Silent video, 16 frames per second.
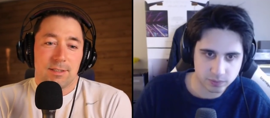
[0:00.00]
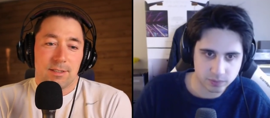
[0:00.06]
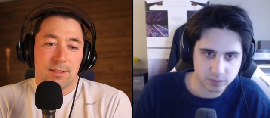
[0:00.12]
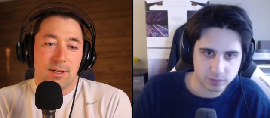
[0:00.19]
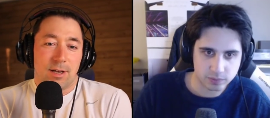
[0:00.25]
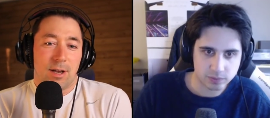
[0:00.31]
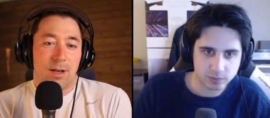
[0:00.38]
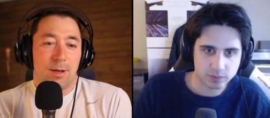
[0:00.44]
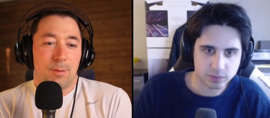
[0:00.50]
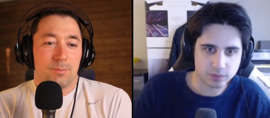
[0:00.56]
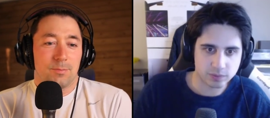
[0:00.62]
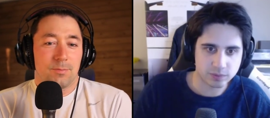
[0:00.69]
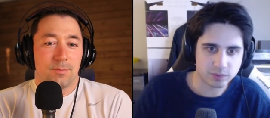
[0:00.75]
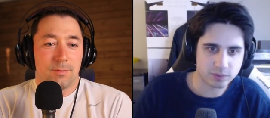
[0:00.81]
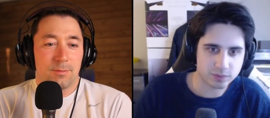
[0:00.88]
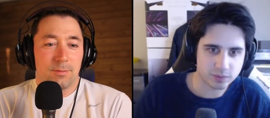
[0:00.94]
Speaker 1: Um
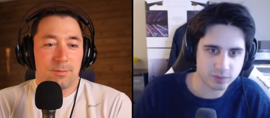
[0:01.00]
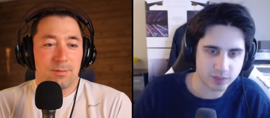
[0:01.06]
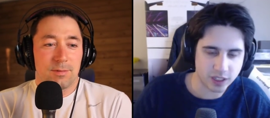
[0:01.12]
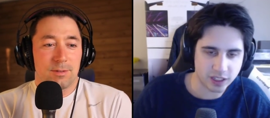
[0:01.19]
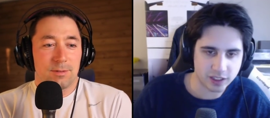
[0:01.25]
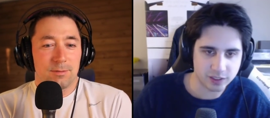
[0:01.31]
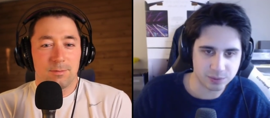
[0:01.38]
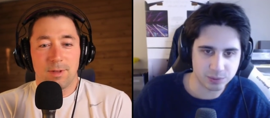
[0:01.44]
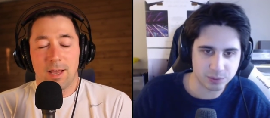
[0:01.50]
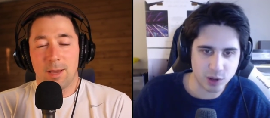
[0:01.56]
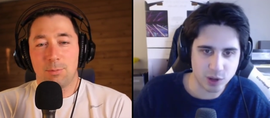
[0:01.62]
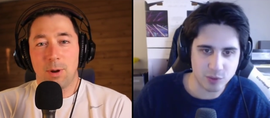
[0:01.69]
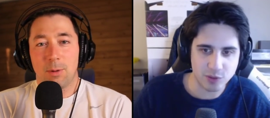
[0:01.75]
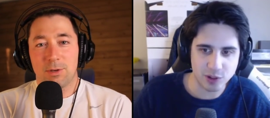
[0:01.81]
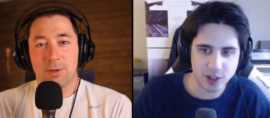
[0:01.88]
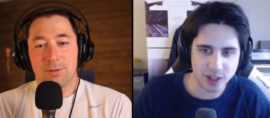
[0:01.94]
I
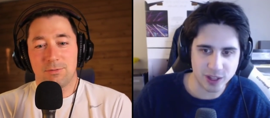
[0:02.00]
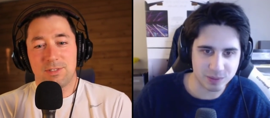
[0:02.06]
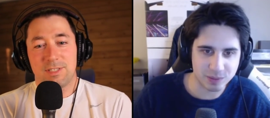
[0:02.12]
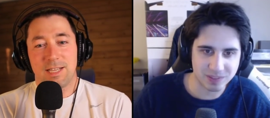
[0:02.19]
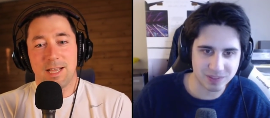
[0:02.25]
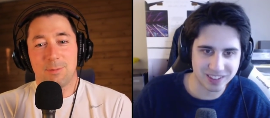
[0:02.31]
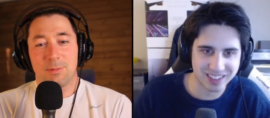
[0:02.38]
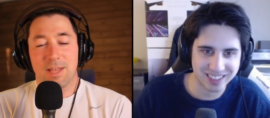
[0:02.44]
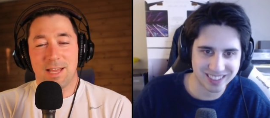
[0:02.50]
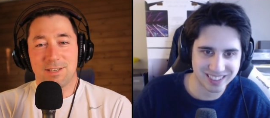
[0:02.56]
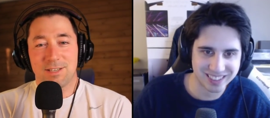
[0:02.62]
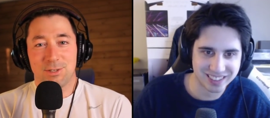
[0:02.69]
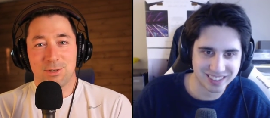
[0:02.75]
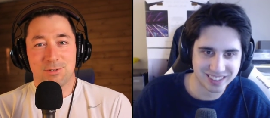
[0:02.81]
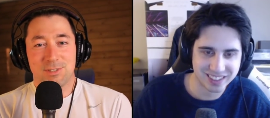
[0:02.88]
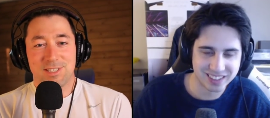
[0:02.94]
probably could Hopefully. have DM'd that to you
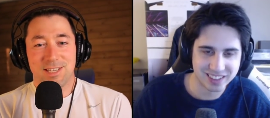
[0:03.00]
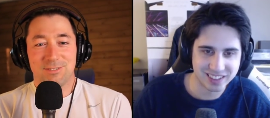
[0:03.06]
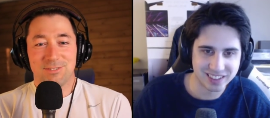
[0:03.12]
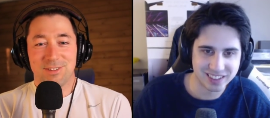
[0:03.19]
instead of like